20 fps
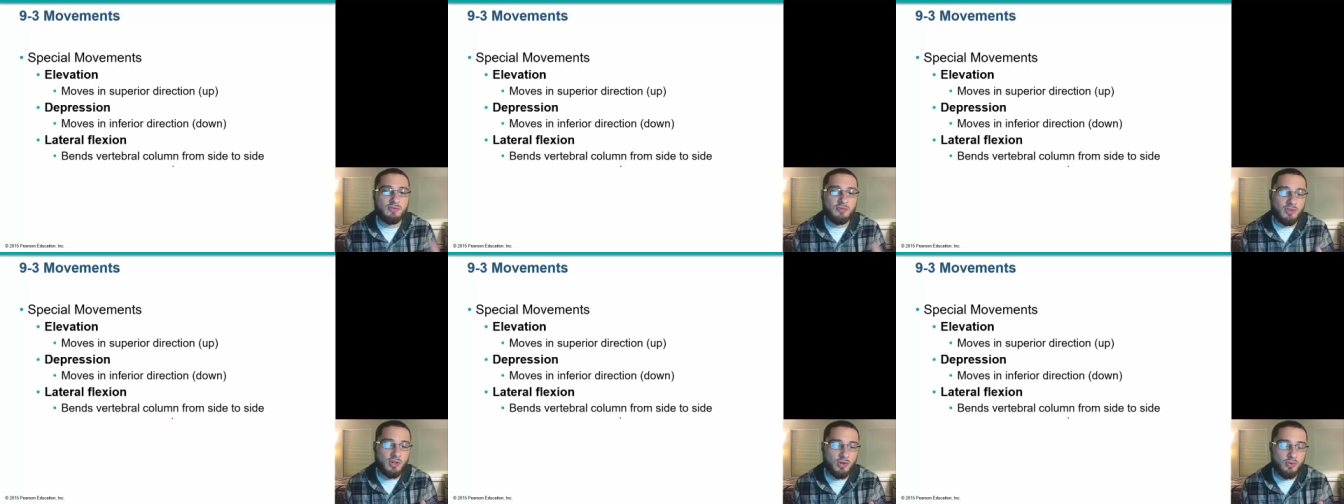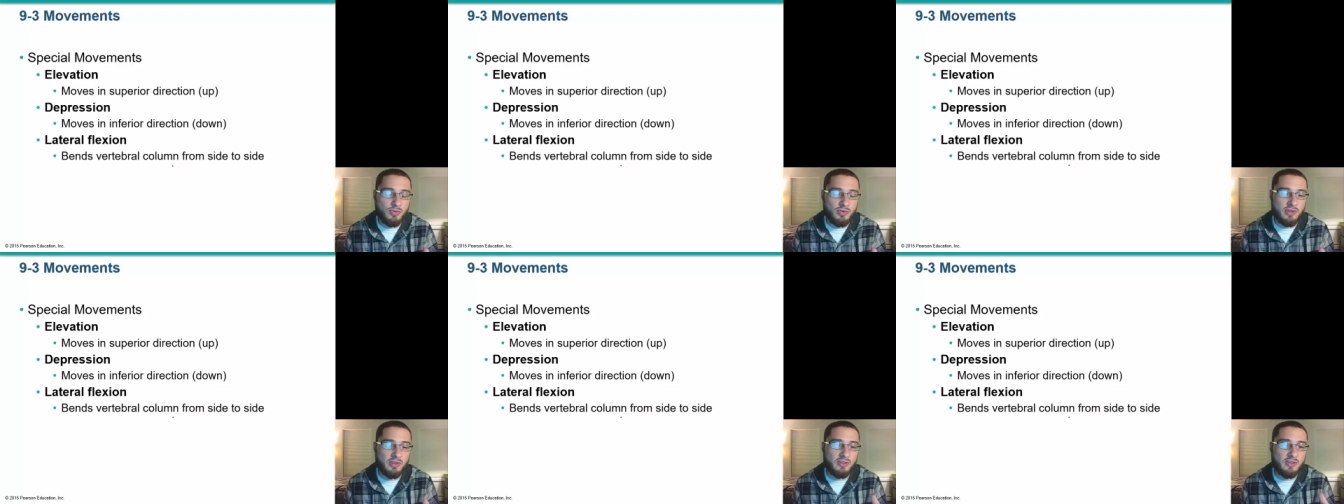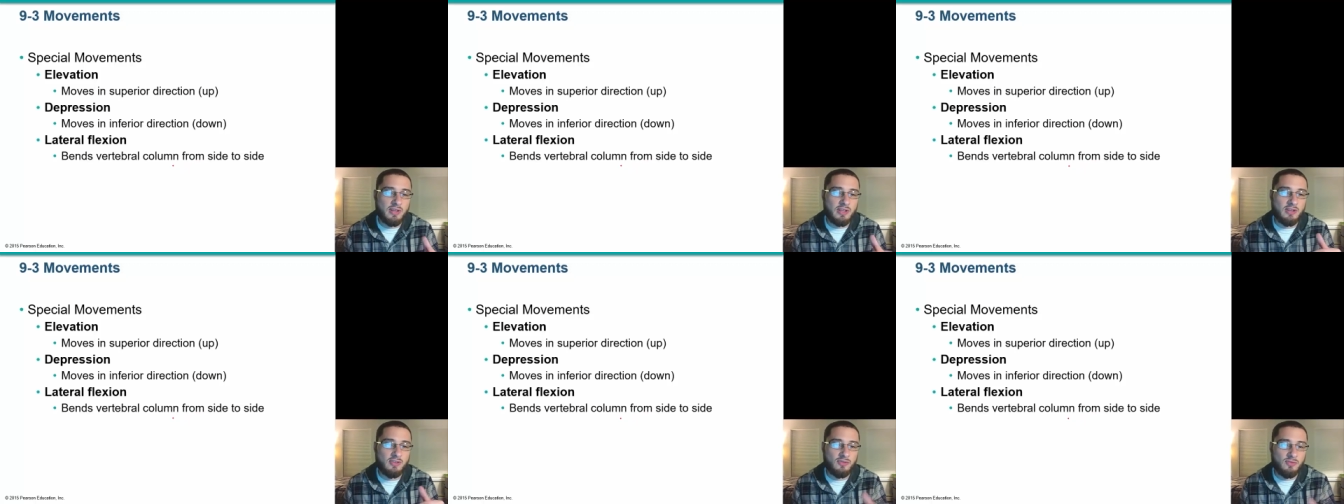lowering
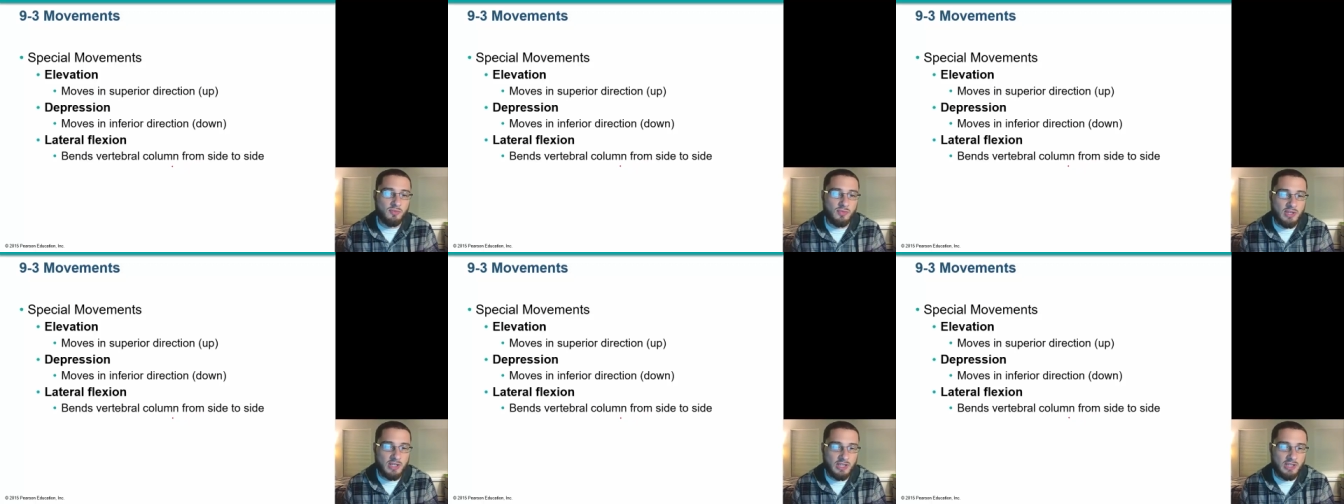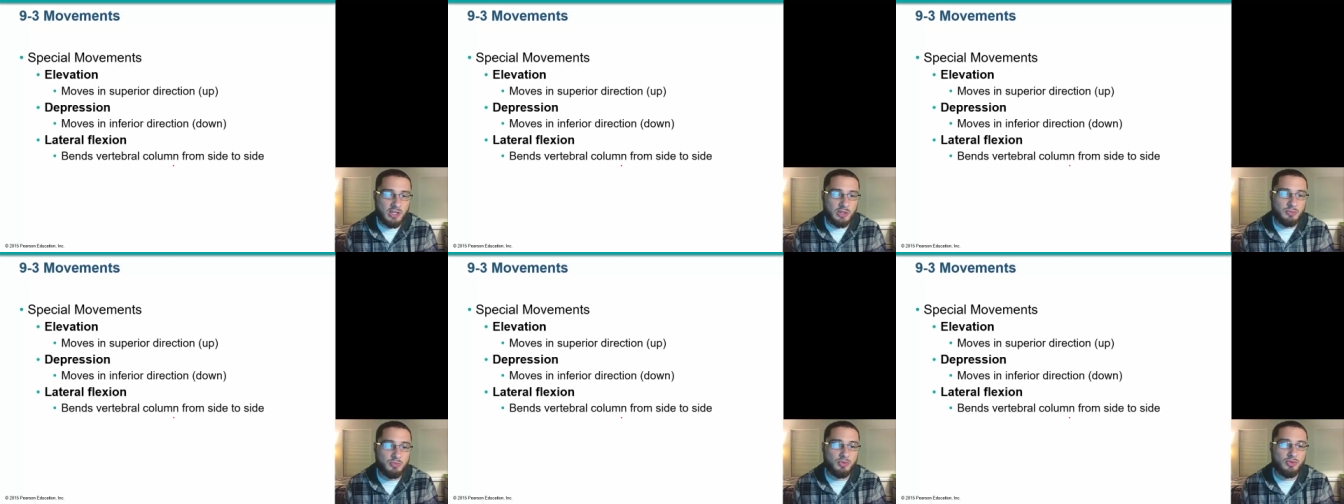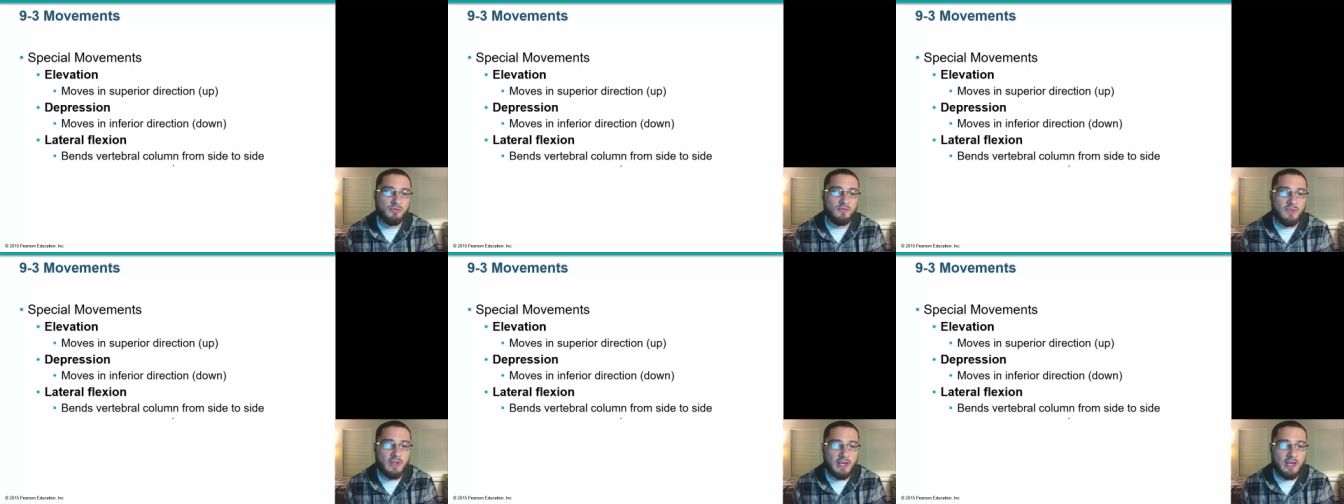things, making them
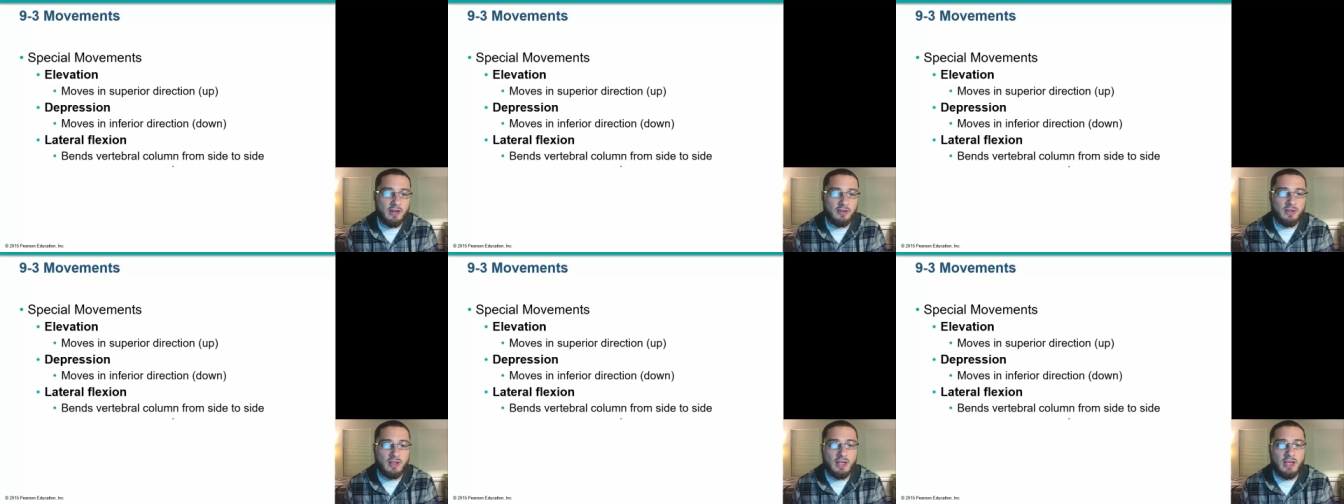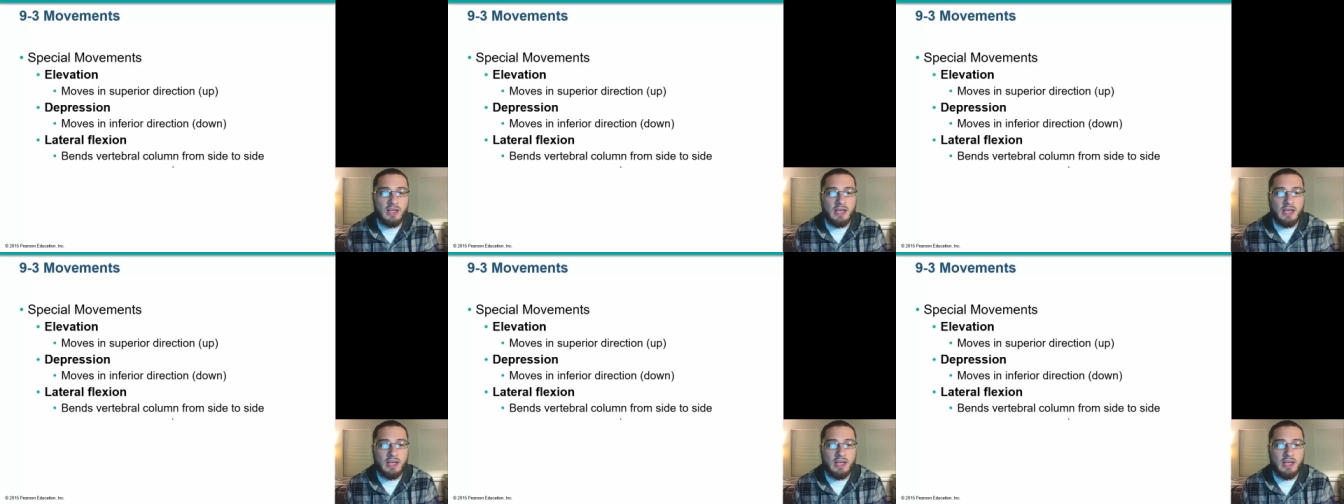move down.